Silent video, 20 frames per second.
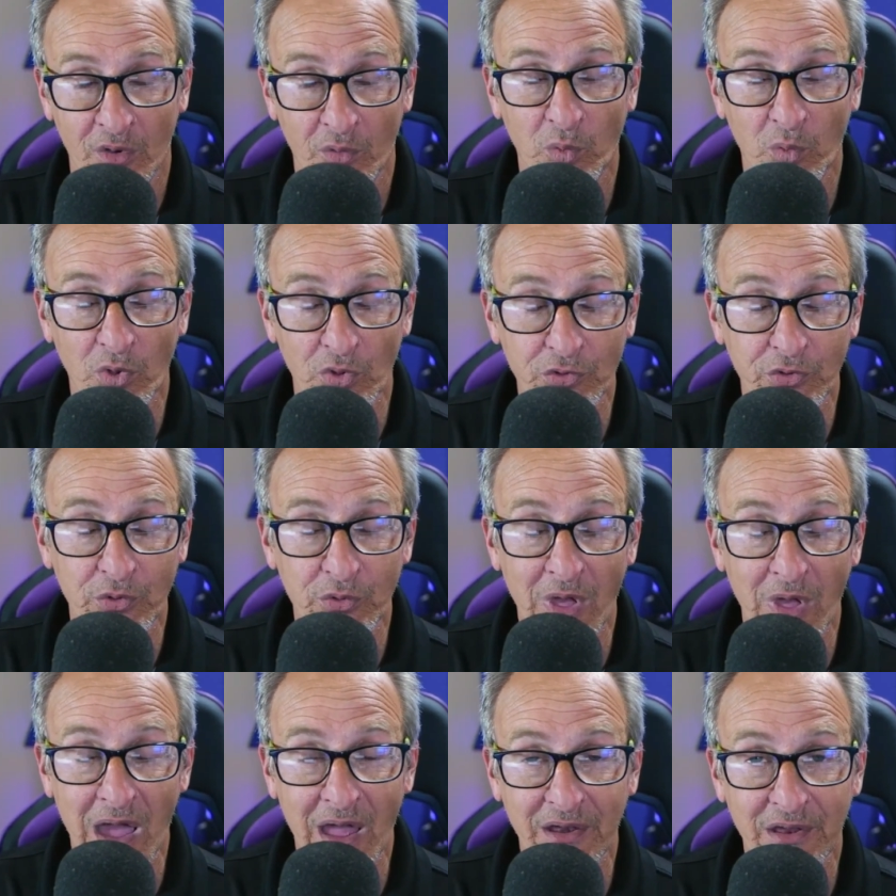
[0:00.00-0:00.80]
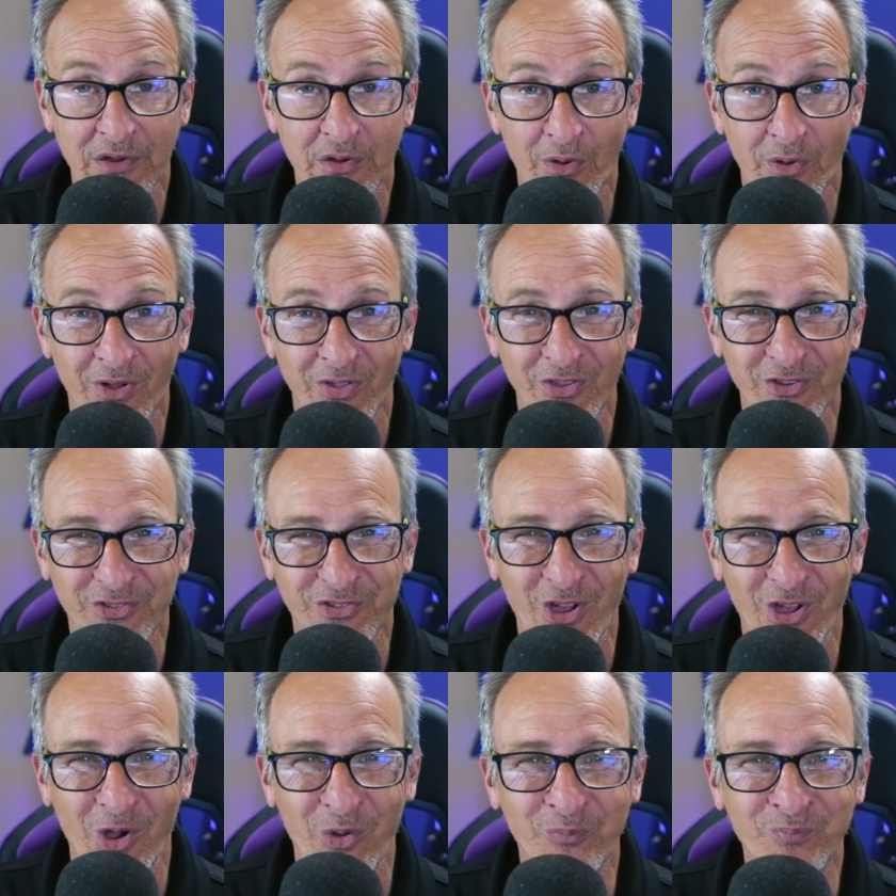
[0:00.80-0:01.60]
We'll do that here on the
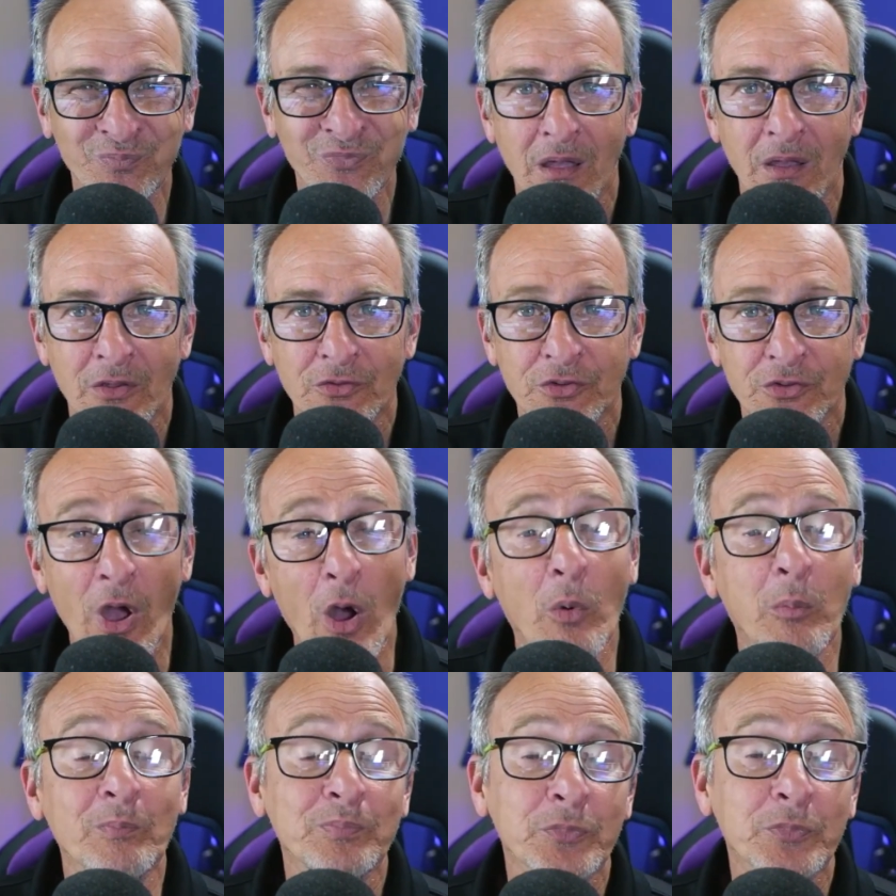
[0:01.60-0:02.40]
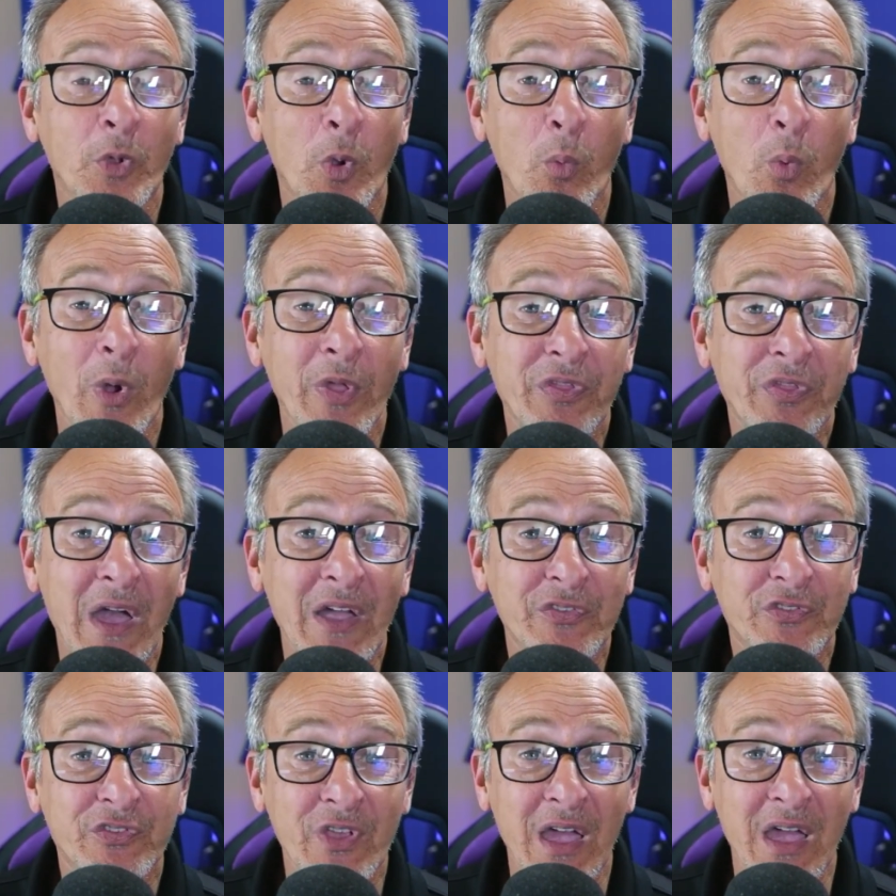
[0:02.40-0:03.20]
show. So with
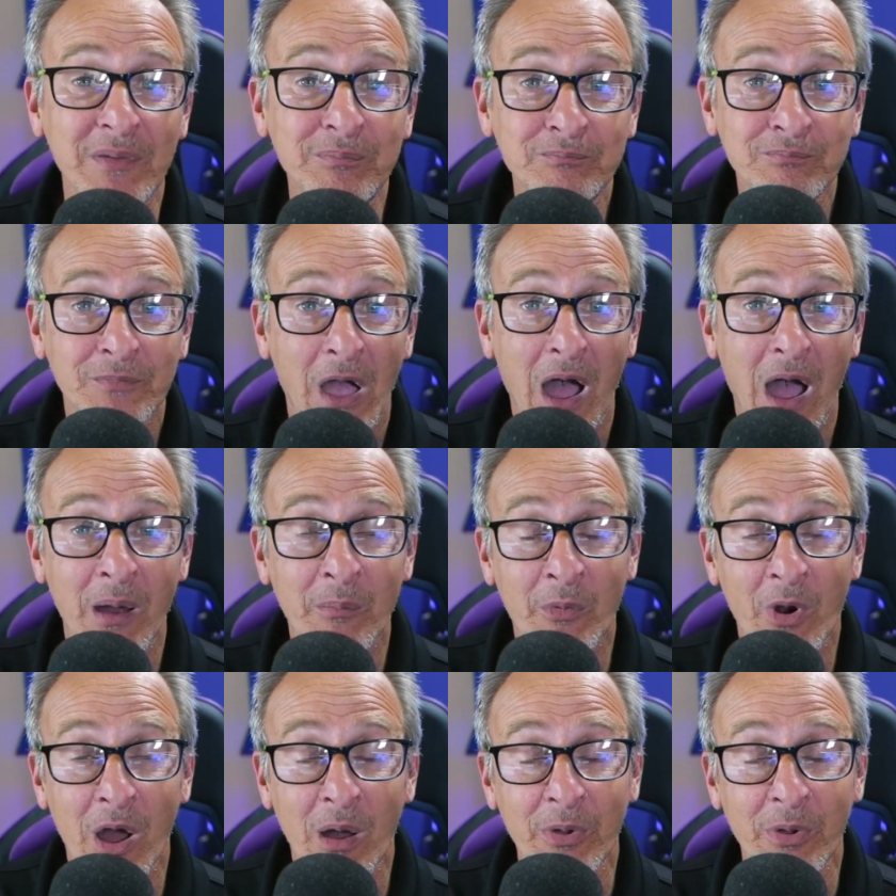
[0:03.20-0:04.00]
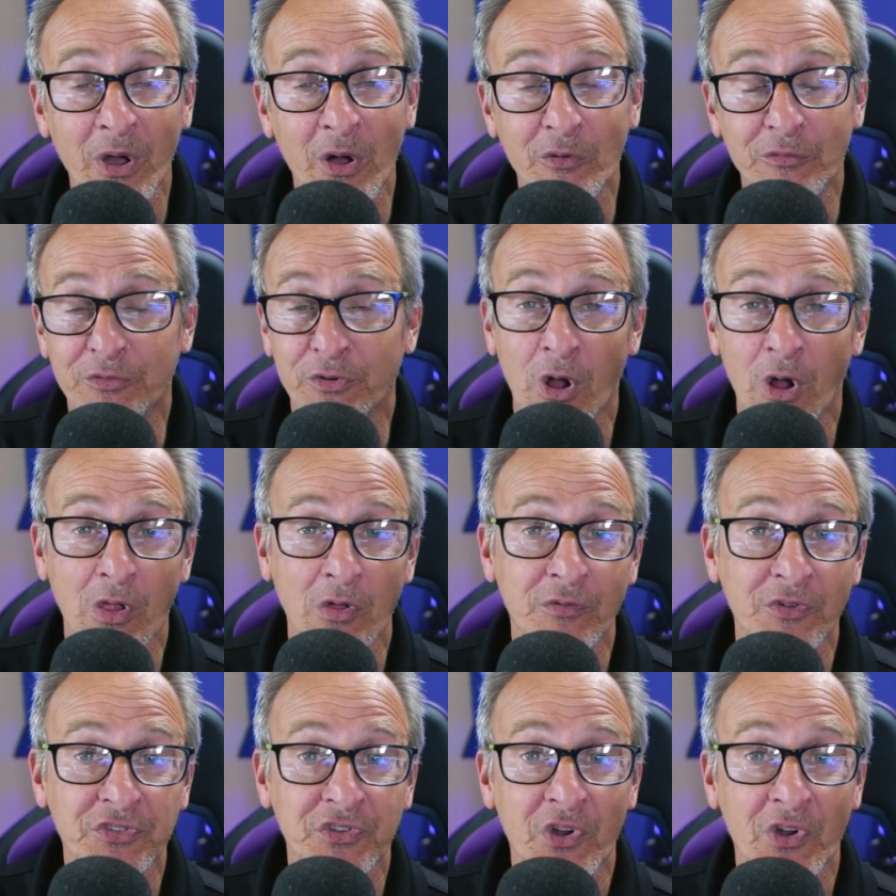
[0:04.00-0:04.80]
that said, I'm Rob Helt for all
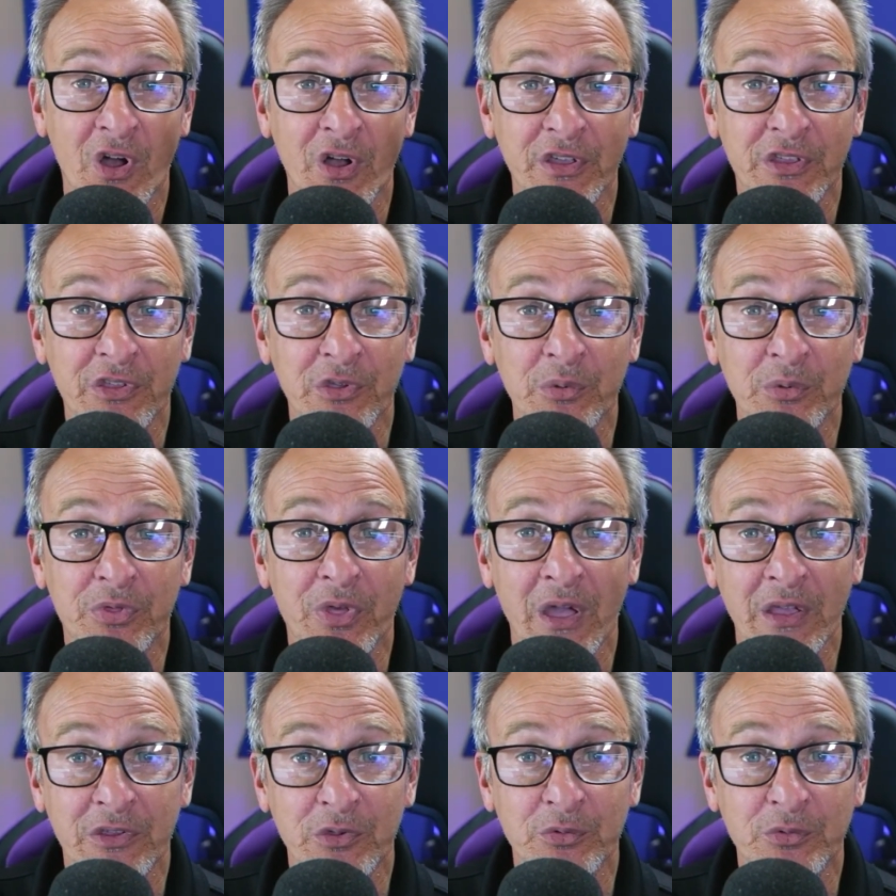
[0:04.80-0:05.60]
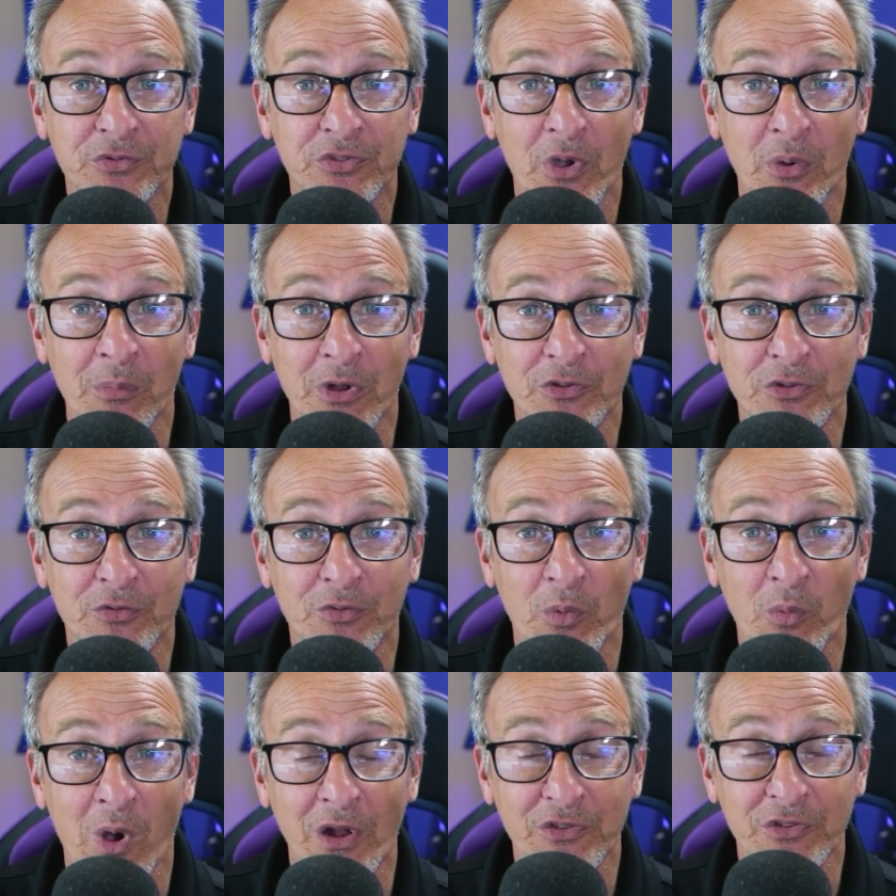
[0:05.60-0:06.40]
of us at OnCue. Thank you so much
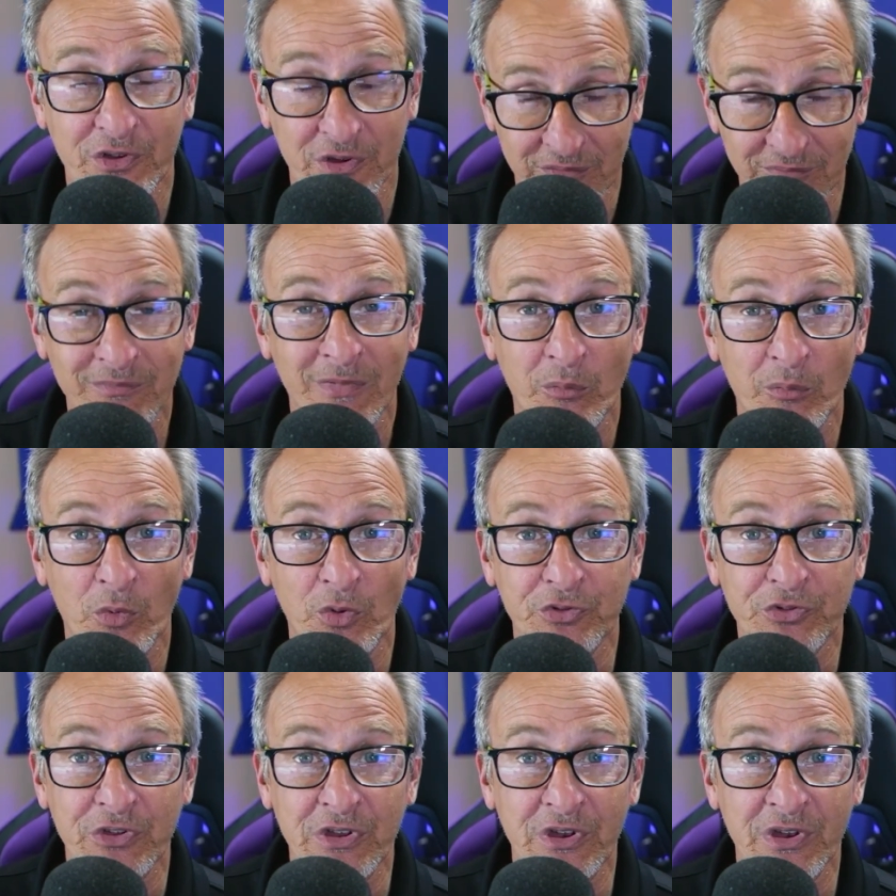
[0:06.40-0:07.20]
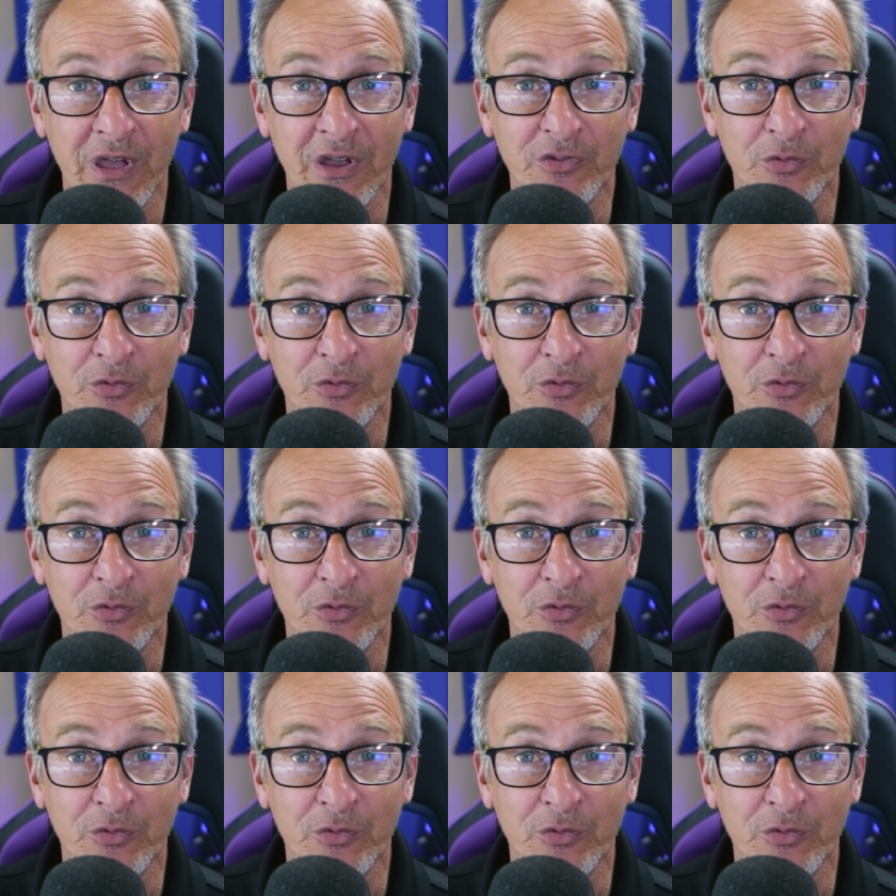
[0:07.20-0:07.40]
for watching, and we'll see you next